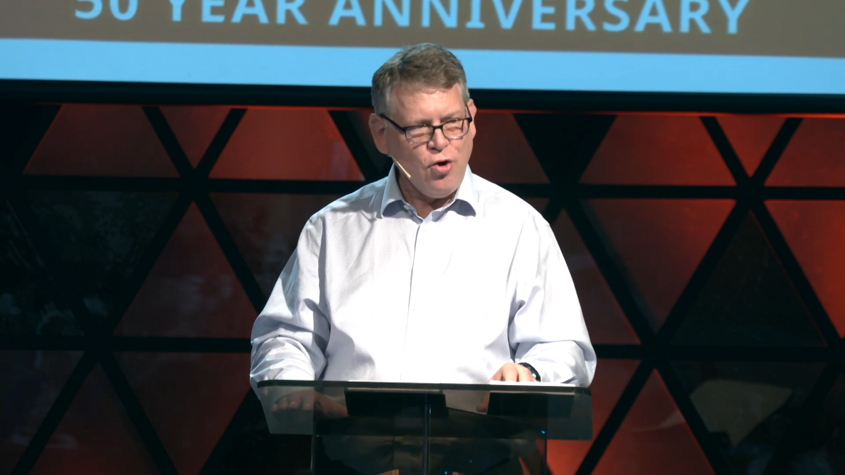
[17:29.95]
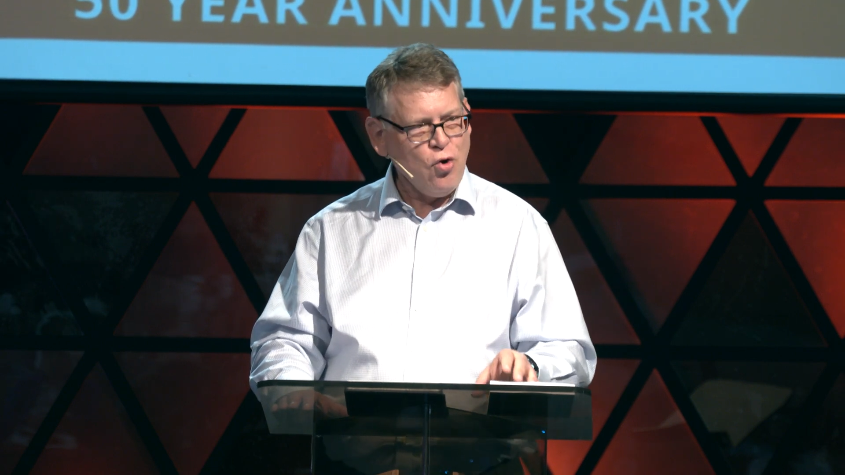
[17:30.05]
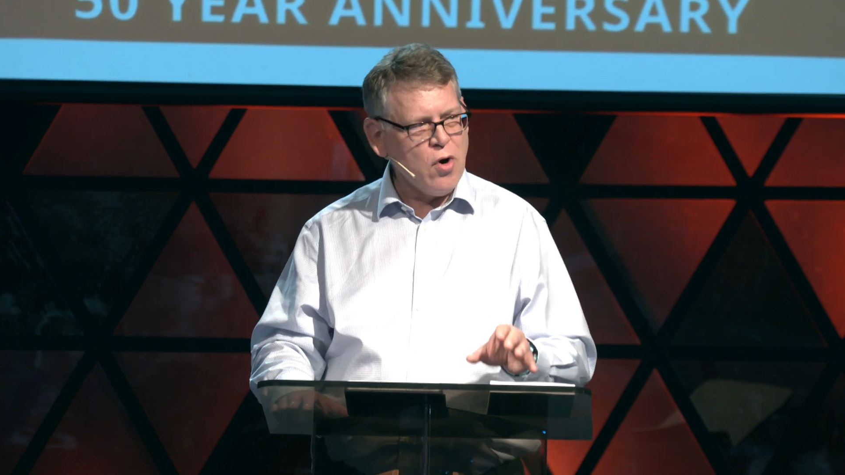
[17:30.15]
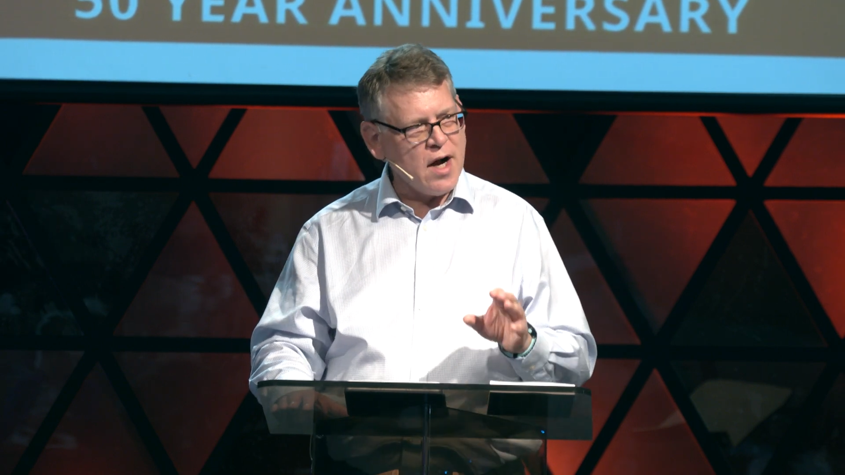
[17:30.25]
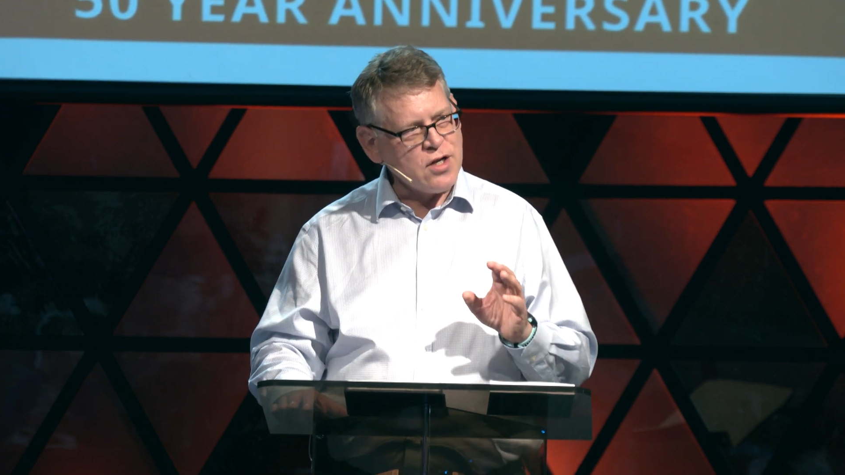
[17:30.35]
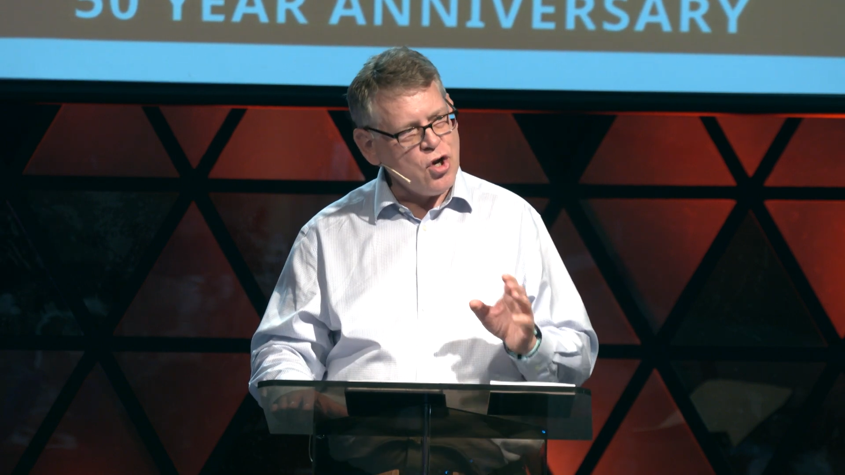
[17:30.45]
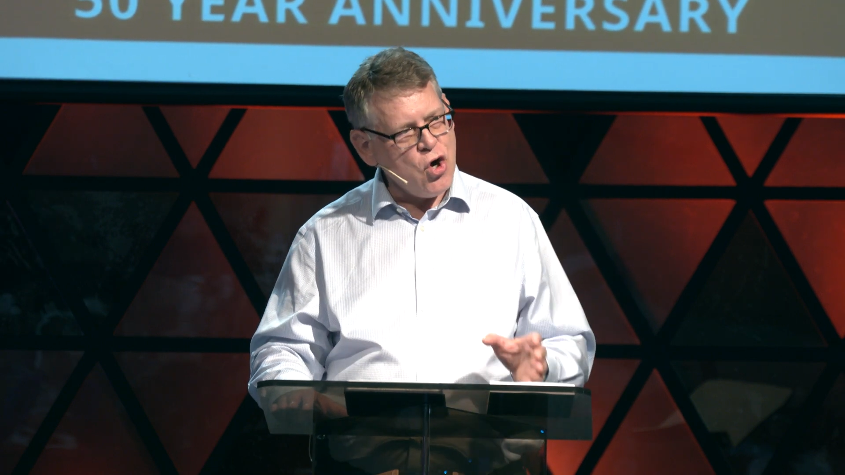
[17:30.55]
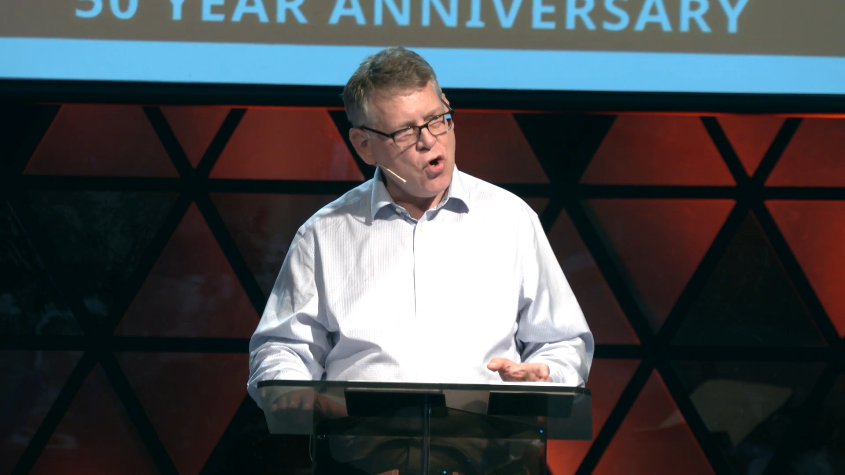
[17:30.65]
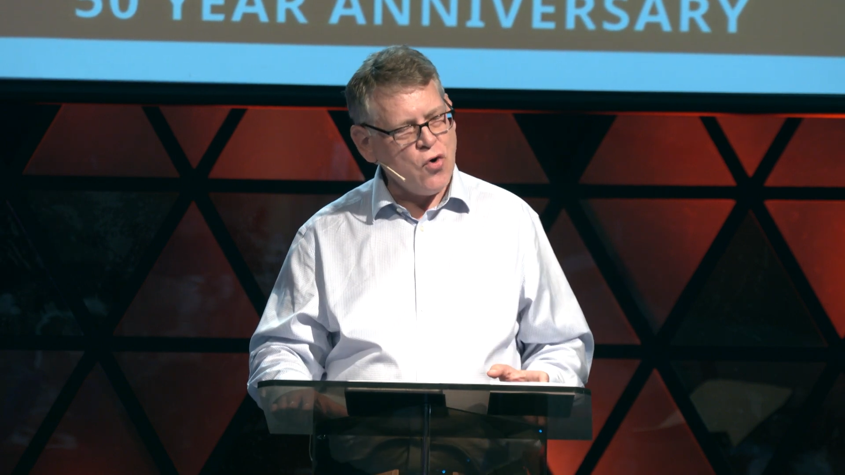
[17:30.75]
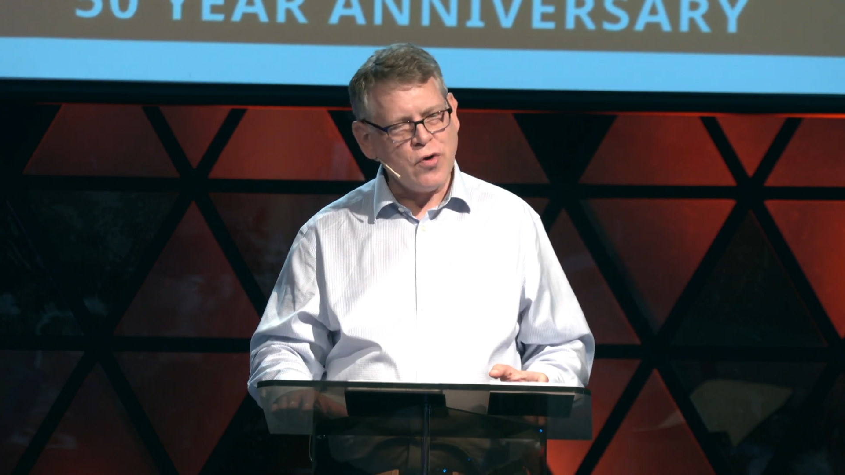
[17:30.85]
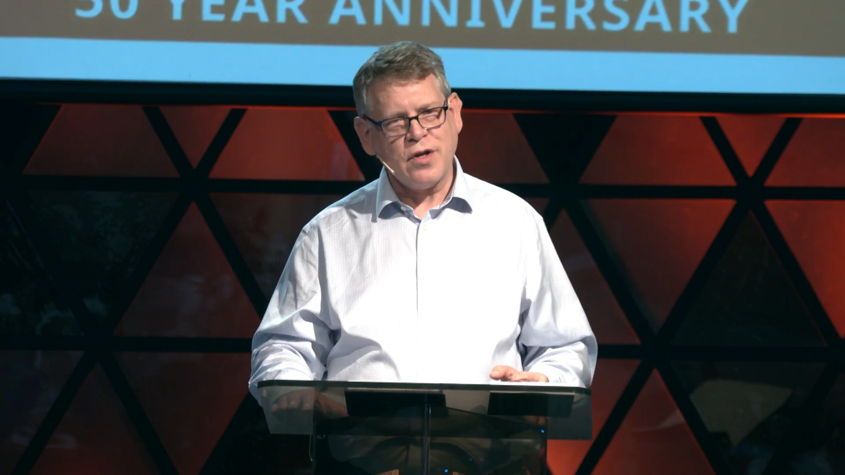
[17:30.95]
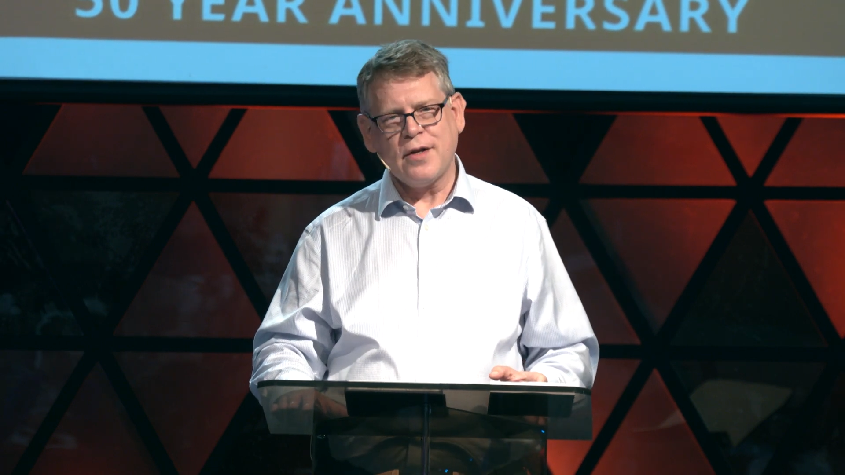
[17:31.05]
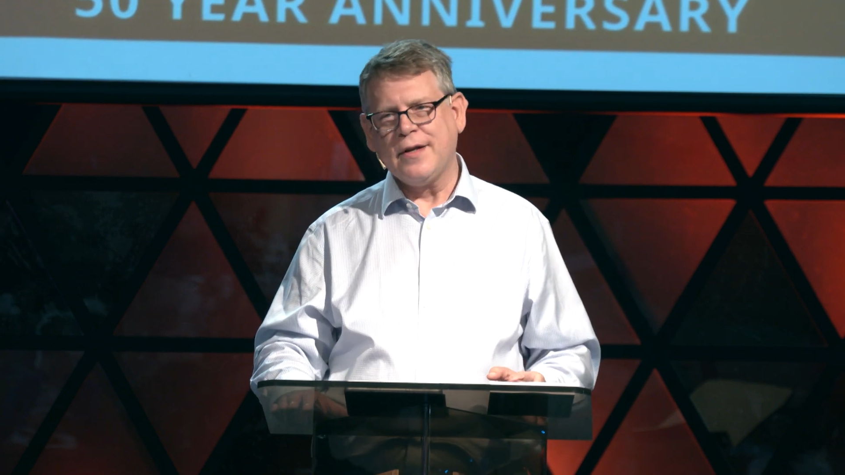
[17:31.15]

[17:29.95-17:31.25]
who are known